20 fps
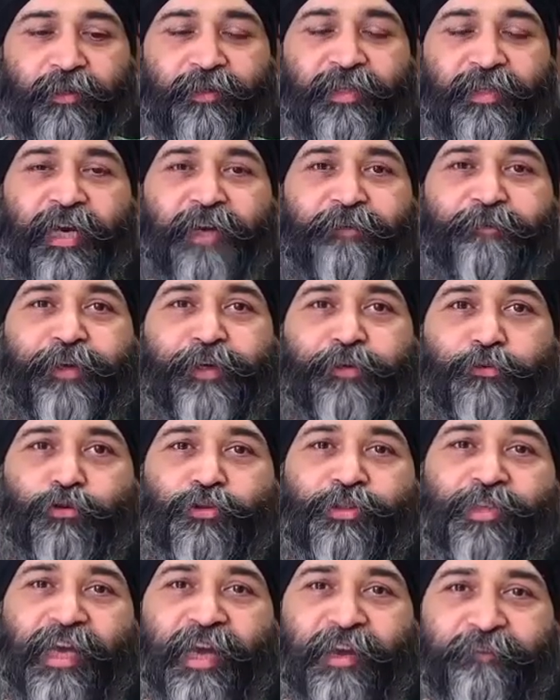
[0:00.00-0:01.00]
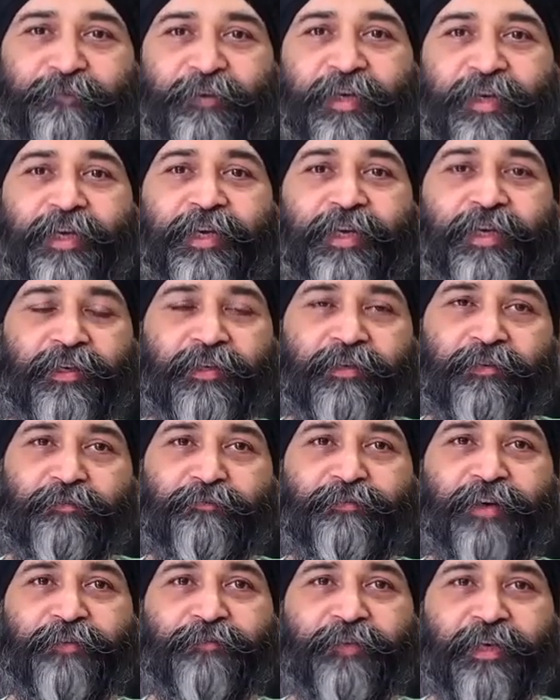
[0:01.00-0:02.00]
that we use every day
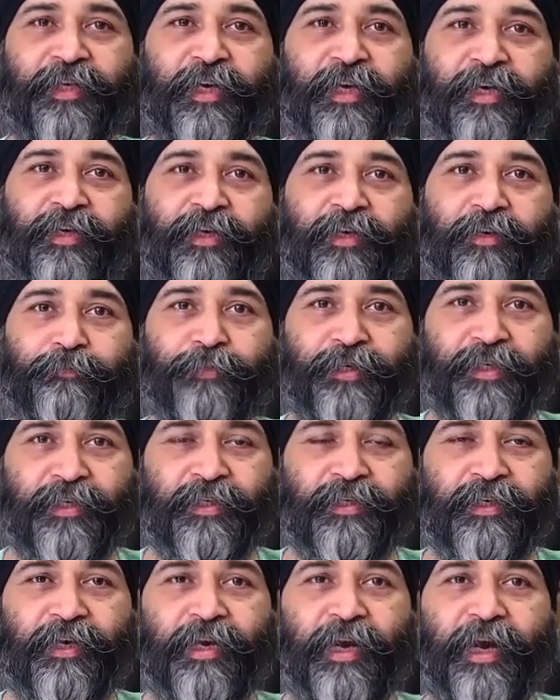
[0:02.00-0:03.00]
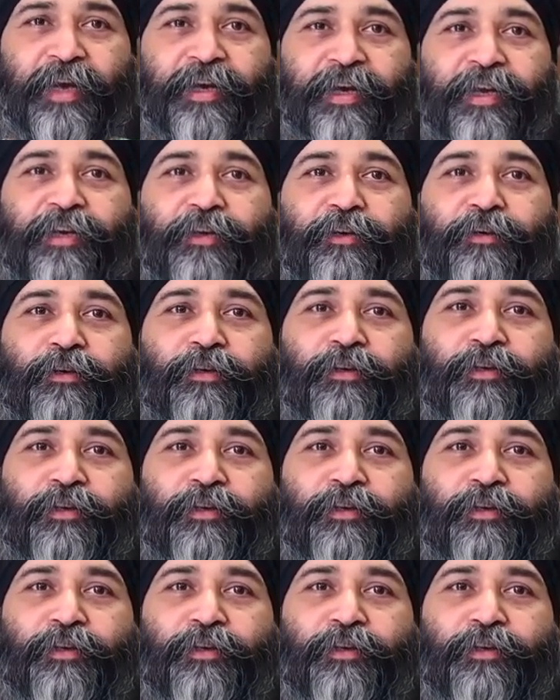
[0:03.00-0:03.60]
when we tie our beard, and in